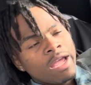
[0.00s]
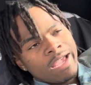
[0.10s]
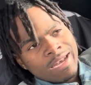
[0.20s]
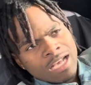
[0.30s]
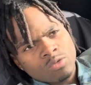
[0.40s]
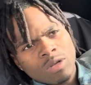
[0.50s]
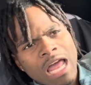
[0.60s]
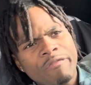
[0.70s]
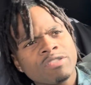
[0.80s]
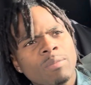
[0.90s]
And that's what
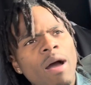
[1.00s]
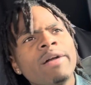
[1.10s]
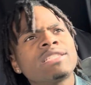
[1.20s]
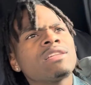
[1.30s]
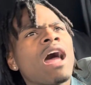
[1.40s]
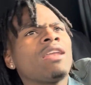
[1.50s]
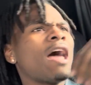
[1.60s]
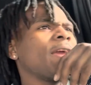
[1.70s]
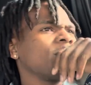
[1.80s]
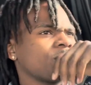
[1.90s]
life is about. It's not
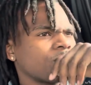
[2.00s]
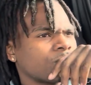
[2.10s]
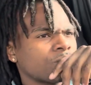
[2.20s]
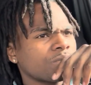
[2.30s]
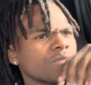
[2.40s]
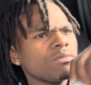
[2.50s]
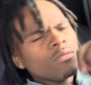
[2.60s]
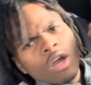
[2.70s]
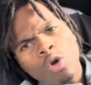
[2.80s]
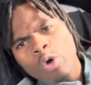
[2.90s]
like
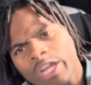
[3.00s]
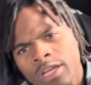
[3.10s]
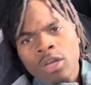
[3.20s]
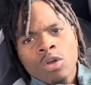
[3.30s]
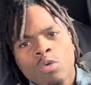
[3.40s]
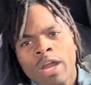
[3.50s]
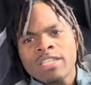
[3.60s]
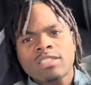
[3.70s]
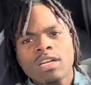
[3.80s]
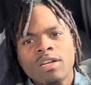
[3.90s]
a quick
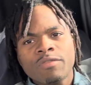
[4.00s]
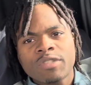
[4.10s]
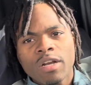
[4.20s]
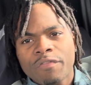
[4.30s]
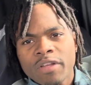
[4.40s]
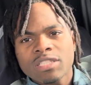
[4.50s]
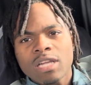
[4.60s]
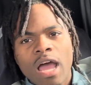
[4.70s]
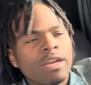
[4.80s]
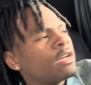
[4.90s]
race to the finish
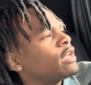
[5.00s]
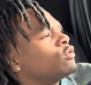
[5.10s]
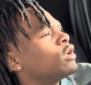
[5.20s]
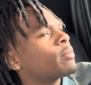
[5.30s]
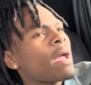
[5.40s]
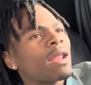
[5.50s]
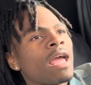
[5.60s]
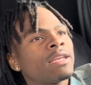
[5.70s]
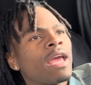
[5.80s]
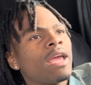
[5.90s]
line and then you look back
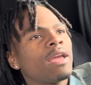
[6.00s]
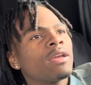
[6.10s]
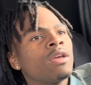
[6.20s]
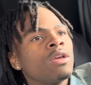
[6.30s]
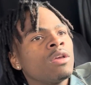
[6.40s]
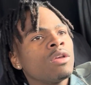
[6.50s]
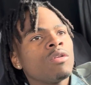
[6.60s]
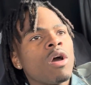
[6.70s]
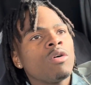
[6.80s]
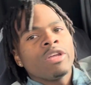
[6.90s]
like, dang,
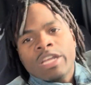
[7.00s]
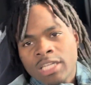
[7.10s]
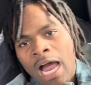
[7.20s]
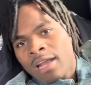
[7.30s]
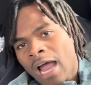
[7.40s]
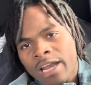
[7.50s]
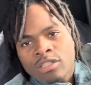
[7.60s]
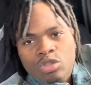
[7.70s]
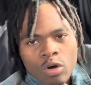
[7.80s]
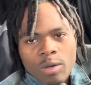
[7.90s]
not
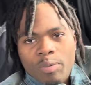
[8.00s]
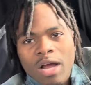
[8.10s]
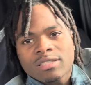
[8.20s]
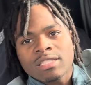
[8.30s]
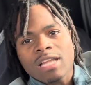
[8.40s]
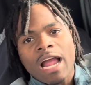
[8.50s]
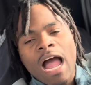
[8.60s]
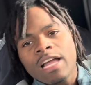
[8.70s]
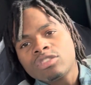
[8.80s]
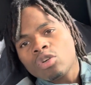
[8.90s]
enjoying the process. Like,
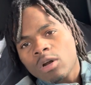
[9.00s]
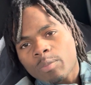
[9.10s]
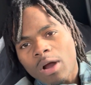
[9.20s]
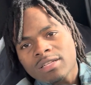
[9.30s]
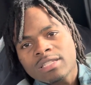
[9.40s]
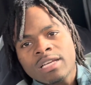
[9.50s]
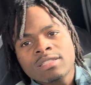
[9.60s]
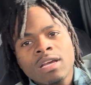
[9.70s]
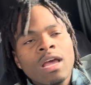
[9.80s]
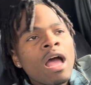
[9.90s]
I enjoy the process.
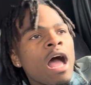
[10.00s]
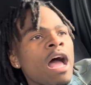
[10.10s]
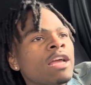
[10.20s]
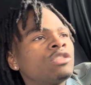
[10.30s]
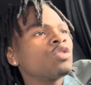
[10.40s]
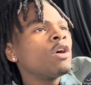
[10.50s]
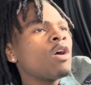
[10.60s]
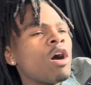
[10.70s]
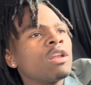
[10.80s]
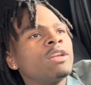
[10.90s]
I enjoy
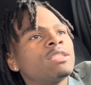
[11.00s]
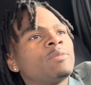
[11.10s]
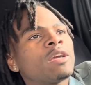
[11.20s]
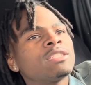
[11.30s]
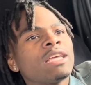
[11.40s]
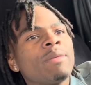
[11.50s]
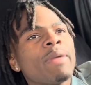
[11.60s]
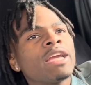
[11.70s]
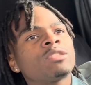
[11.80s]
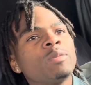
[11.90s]
all of this because it
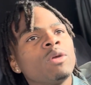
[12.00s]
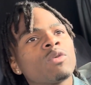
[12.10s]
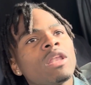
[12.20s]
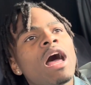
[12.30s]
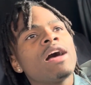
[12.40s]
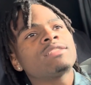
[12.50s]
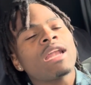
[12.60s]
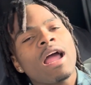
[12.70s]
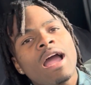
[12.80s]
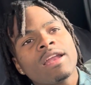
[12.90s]
makes me realize that
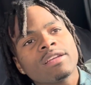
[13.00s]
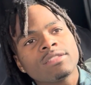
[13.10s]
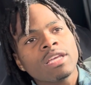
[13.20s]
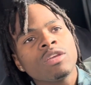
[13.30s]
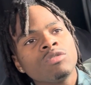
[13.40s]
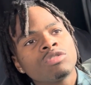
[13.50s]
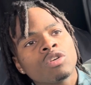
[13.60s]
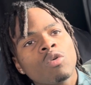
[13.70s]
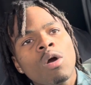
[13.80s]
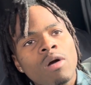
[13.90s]
I got to continue to
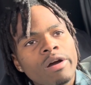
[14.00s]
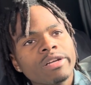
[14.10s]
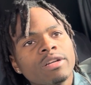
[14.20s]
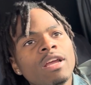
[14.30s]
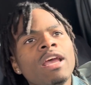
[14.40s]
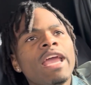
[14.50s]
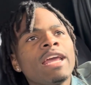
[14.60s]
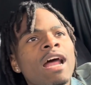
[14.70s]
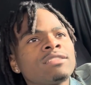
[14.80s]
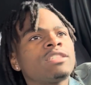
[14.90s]
grow out here
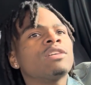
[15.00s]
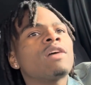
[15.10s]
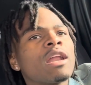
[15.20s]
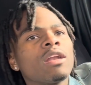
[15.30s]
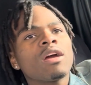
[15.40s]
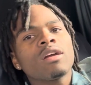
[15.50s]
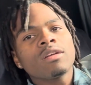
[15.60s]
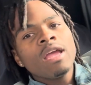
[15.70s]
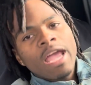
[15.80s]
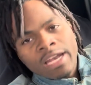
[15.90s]
and I still got to learn.
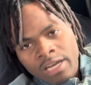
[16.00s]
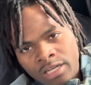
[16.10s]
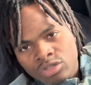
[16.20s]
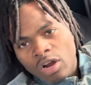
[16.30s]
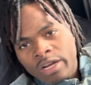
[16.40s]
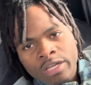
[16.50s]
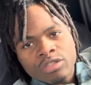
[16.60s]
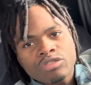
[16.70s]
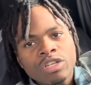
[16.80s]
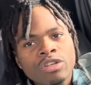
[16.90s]
And in this truck
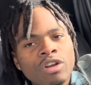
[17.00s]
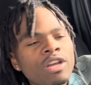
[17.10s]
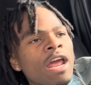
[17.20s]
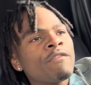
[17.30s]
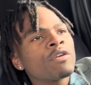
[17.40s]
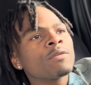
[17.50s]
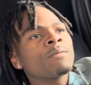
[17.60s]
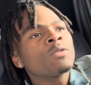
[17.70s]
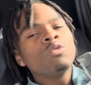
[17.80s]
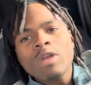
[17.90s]
industry, you never
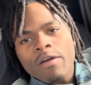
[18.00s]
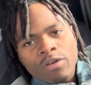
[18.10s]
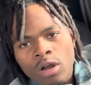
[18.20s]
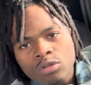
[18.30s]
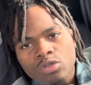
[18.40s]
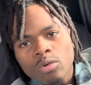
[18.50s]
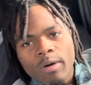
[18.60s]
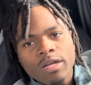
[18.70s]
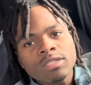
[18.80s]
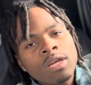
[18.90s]
know too
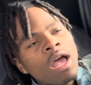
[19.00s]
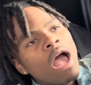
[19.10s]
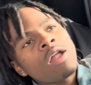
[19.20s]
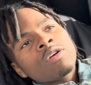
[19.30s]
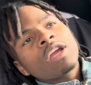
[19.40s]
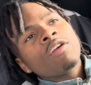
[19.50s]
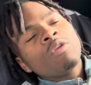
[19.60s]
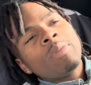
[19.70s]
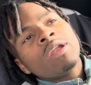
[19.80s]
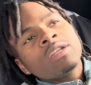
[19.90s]
much. I don't care if
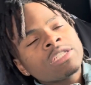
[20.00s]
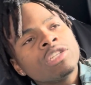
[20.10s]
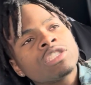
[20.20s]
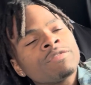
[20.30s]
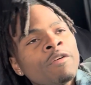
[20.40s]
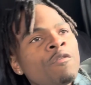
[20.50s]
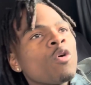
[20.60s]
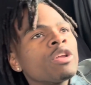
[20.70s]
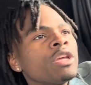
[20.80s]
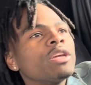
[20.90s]
you've been in this industry for
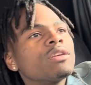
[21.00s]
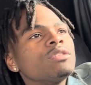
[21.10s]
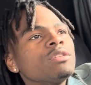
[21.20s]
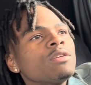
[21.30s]
40 years.